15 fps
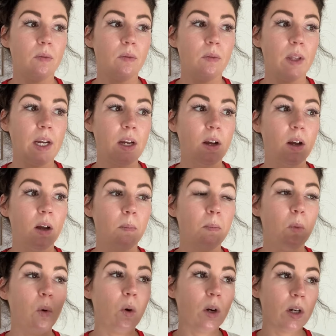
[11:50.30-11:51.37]
like
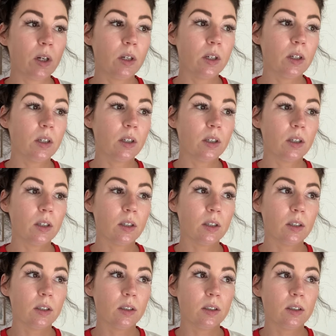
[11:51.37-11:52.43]
more
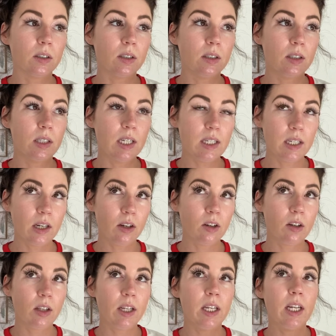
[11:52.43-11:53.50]
detailed
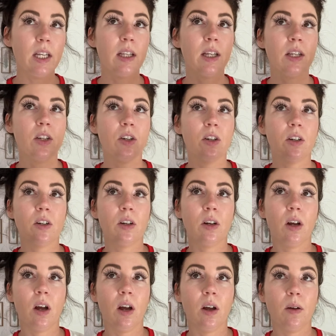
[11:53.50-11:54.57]
cleaning than your
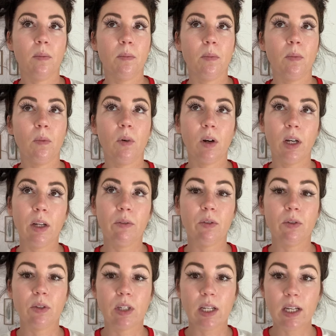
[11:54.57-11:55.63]
morning
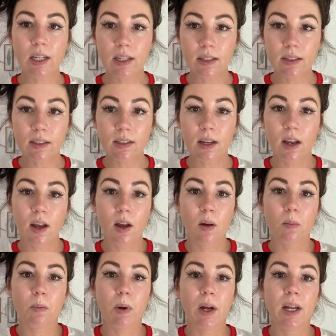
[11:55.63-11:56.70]
routines,
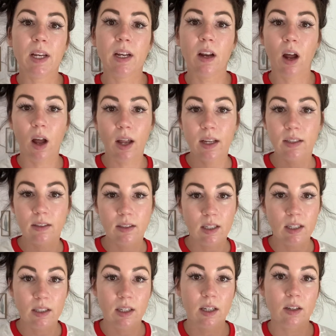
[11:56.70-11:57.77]
but not as
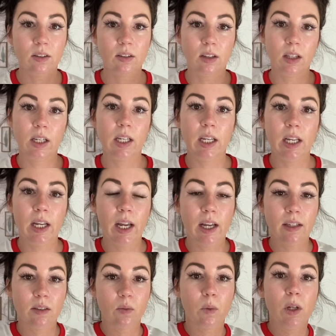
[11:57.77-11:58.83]
detailed cleaning
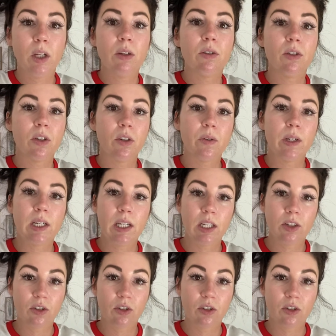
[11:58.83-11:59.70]
as what you do in each